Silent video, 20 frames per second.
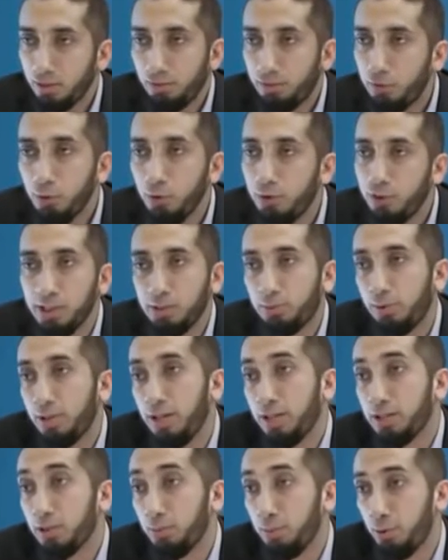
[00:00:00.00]
There are a few things
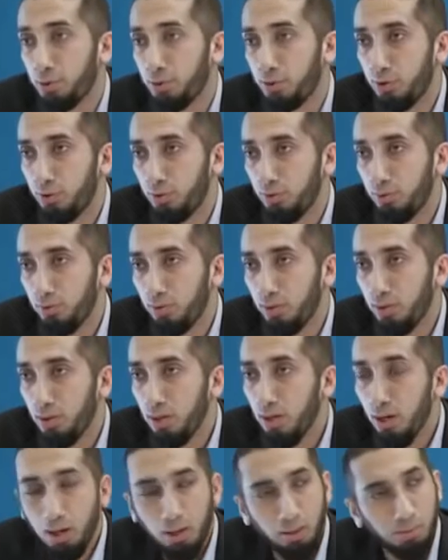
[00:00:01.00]
we're not supposed to do.
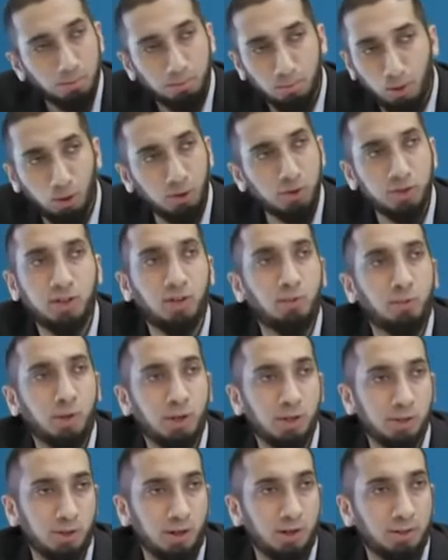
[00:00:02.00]
Most of
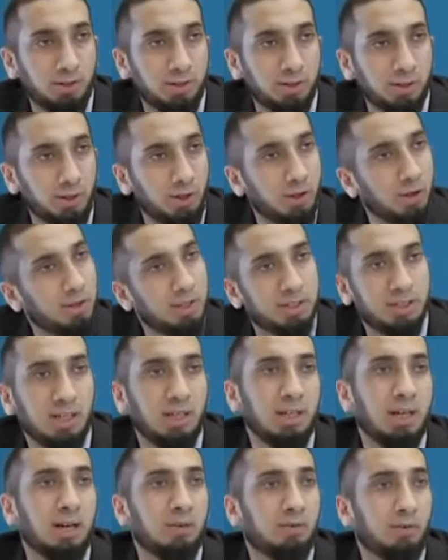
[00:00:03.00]
what is on this earth is
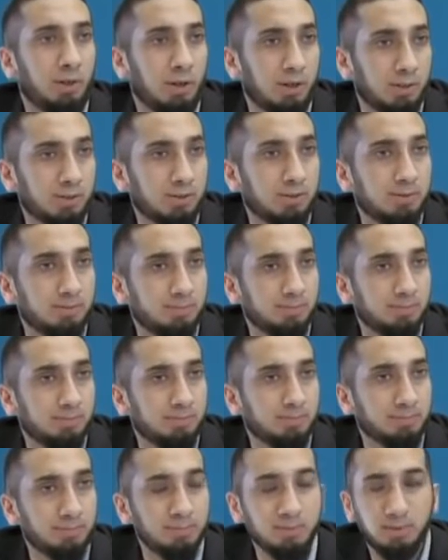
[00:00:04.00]
halal for us.
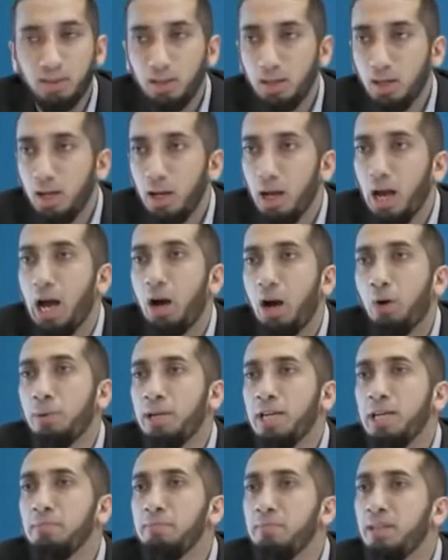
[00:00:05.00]
How
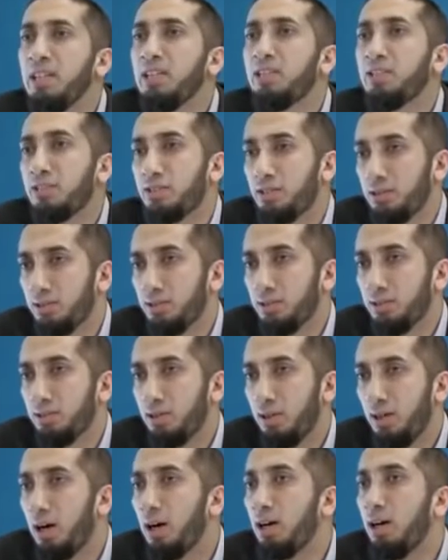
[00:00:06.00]
many meats
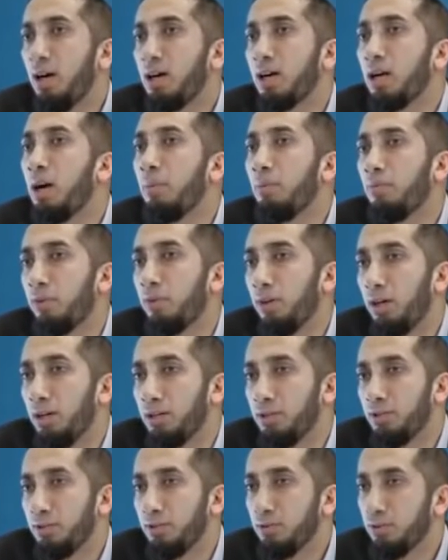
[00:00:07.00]
are haram for
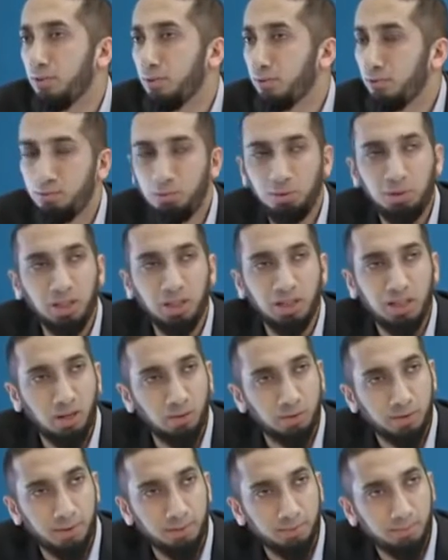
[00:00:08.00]
us? You can
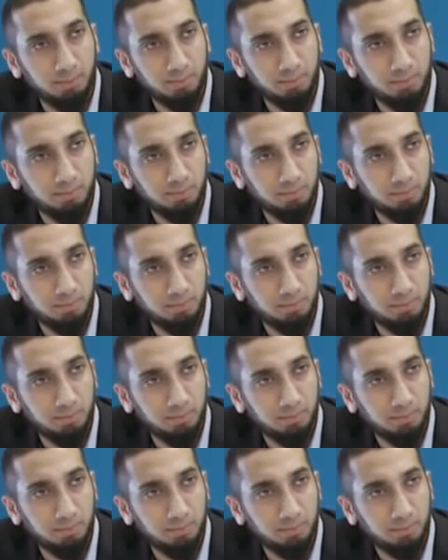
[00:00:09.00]
count them.